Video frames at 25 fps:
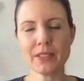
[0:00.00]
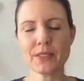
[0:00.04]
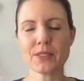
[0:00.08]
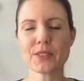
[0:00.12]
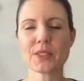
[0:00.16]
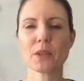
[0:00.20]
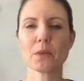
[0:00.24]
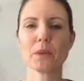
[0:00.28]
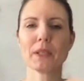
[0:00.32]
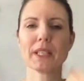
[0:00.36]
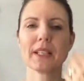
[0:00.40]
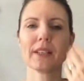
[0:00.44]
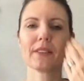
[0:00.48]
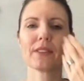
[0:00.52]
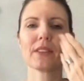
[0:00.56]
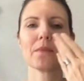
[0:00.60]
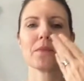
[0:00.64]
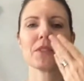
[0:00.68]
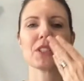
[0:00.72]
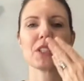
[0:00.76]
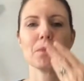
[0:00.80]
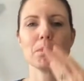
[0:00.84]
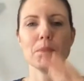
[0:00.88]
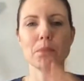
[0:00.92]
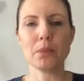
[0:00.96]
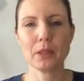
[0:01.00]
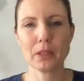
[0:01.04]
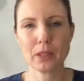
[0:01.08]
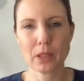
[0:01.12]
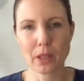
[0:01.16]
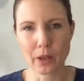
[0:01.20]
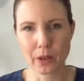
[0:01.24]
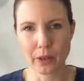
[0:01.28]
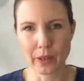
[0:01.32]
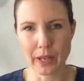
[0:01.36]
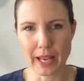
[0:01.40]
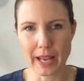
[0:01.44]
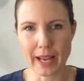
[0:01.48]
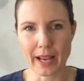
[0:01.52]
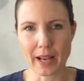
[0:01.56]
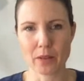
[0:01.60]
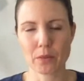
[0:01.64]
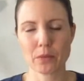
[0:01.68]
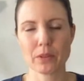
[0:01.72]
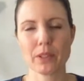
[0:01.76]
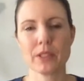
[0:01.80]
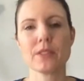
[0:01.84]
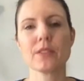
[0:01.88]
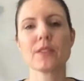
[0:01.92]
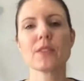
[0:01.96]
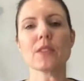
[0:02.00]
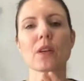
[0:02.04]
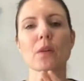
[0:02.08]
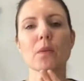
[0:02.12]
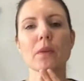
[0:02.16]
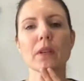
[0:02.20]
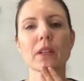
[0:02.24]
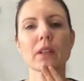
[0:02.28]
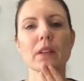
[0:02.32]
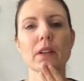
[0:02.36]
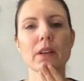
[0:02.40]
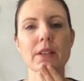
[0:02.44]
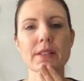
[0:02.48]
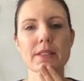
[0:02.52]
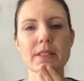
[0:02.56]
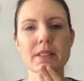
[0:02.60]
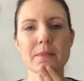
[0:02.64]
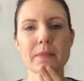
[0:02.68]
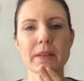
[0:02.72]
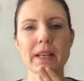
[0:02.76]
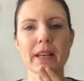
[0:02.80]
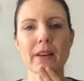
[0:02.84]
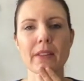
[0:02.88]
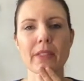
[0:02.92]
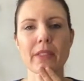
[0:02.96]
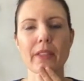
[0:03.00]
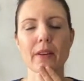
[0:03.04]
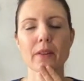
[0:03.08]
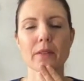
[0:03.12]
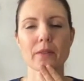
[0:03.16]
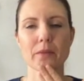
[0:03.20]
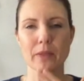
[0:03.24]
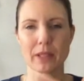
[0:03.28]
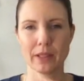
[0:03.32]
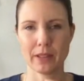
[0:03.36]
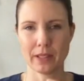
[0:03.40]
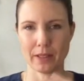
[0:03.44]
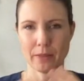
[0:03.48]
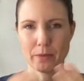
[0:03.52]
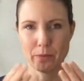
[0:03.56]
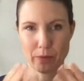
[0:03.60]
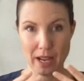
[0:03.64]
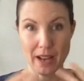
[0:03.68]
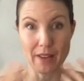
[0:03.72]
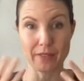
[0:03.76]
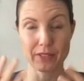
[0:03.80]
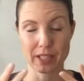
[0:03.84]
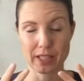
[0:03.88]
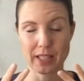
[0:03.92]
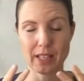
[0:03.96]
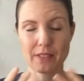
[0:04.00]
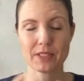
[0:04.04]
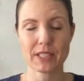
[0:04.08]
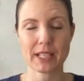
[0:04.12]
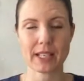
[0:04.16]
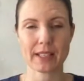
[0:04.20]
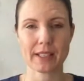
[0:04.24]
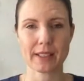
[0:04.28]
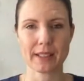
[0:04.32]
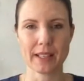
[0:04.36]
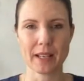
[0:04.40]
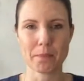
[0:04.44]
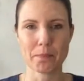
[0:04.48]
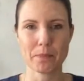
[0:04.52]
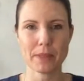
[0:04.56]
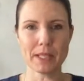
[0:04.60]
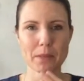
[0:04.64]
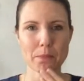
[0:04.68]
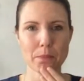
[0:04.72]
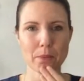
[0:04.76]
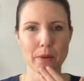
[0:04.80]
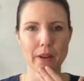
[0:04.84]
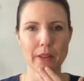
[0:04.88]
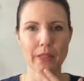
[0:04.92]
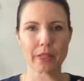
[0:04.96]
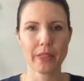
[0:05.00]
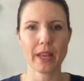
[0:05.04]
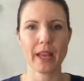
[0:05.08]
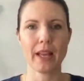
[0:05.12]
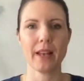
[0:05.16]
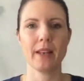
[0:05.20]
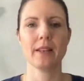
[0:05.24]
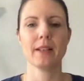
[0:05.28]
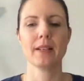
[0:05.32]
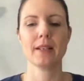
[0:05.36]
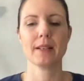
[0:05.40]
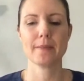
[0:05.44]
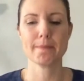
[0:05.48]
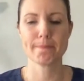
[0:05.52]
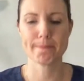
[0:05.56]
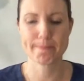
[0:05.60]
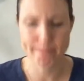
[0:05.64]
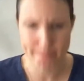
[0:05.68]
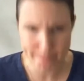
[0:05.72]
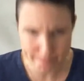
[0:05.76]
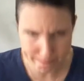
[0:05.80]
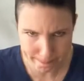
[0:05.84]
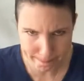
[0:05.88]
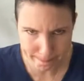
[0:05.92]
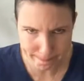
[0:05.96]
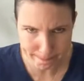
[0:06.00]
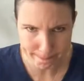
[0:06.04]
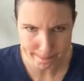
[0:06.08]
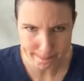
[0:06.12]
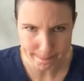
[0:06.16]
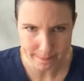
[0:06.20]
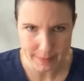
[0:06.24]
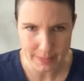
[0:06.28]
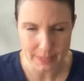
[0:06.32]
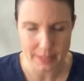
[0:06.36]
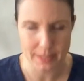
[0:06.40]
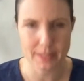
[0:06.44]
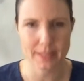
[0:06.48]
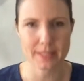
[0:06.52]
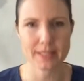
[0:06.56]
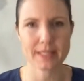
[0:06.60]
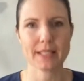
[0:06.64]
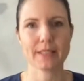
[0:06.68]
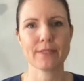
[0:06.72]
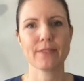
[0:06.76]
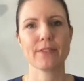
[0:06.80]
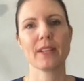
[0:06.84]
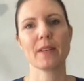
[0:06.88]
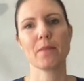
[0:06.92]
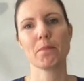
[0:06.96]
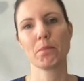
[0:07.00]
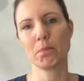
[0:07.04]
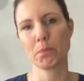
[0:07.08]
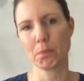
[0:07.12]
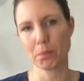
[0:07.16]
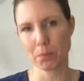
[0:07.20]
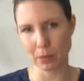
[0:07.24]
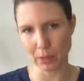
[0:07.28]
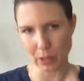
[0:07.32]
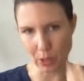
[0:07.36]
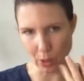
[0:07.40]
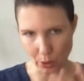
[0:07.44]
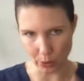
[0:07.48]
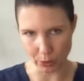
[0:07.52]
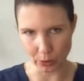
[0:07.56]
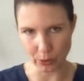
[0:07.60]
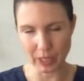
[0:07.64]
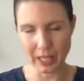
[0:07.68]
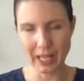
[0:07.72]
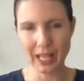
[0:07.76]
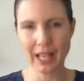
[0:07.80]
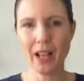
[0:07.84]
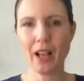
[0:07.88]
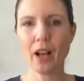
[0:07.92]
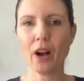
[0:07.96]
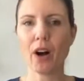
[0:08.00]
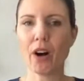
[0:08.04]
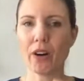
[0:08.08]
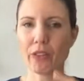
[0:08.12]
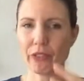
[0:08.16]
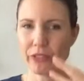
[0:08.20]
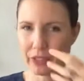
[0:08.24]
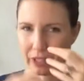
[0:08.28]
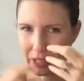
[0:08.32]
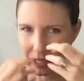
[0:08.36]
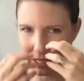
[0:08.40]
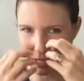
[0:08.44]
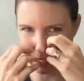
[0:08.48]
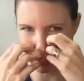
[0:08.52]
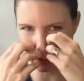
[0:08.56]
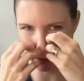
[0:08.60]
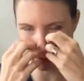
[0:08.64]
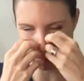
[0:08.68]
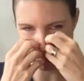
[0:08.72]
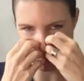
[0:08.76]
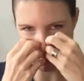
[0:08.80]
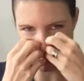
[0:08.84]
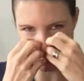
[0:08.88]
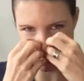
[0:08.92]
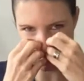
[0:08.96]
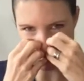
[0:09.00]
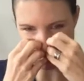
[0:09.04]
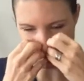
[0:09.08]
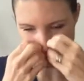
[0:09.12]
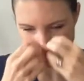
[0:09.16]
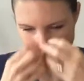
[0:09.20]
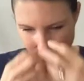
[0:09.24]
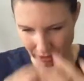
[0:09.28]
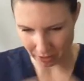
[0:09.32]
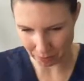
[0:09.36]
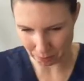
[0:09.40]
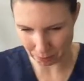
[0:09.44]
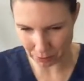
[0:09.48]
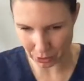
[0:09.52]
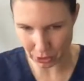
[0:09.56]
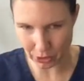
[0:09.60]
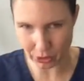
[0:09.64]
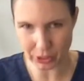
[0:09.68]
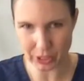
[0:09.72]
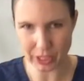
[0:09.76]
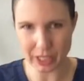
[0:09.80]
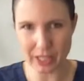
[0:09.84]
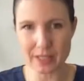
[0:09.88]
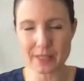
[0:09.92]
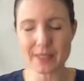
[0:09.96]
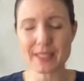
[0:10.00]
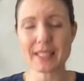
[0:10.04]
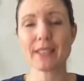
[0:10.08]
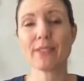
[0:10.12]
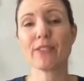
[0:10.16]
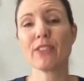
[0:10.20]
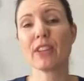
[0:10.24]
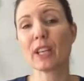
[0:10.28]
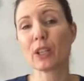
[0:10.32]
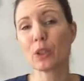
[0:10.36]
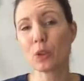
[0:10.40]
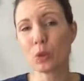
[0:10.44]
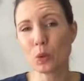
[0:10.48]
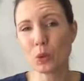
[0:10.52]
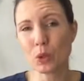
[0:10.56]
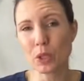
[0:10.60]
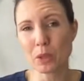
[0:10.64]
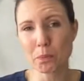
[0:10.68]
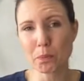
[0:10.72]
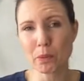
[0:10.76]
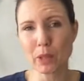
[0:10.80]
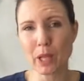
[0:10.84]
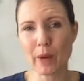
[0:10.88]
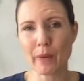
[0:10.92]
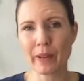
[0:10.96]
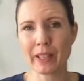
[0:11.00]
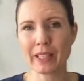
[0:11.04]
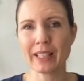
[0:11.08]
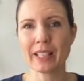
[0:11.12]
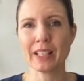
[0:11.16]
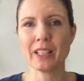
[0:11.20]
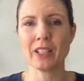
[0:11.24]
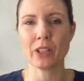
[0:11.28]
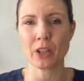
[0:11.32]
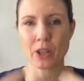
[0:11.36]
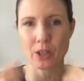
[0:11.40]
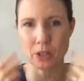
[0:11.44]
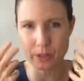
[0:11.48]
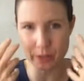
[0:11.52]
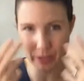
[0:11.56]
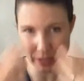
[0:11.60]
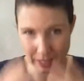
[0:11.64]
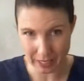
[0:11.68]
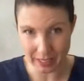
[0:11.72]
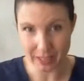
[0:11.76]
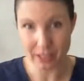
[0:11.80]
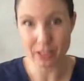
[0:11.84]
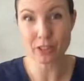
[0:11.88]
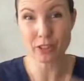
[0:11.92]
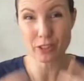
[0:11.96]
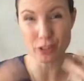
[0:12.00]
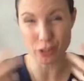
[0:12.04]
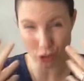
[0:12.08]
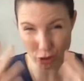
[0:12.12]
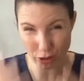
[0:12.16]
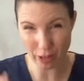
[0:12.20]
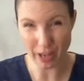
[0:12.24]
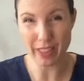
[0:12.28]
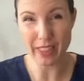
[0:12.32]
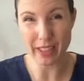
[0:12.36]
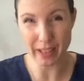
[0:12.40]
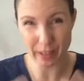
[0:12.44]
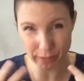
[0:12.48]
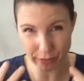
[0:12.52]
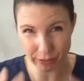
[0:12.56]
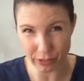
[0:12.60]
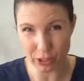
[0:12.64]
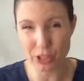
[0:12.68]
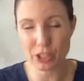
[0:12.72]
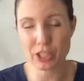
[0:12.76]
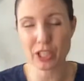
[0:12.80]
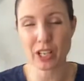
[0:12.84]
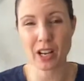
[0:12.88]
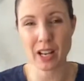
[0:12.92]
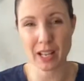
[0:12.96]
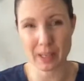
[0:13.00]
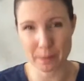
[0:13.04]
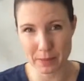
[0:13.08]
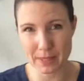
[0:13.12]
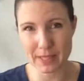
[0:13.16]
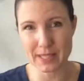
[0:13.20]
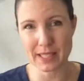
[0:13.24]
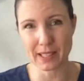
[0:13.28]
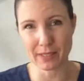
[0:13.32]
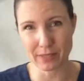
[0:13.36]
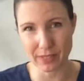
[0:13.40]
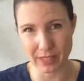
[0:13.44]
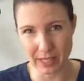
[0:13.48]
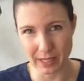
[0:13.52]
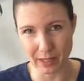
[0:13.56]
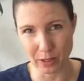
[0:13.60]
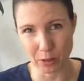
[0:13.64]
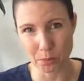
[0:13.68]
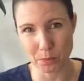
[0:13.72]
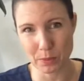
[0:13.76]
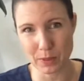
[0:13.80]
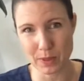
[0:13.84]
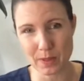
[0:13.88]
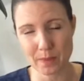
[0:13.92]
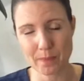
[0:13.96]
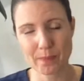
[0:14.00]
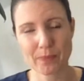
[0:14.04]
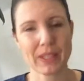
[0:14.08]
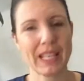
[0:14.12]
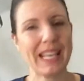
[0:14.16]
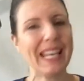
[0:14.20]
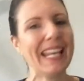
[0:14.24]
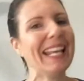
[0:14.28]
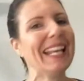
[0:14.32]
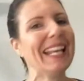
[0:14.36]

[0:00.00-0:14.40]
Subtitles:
So we get them to blow outwards. So we close their mouth when they've, after they've taken that big breath, and sniff and blow. Often it'll be a whole lot of mucus. If they're good at blowing their nose, try that a few times, see if it helps.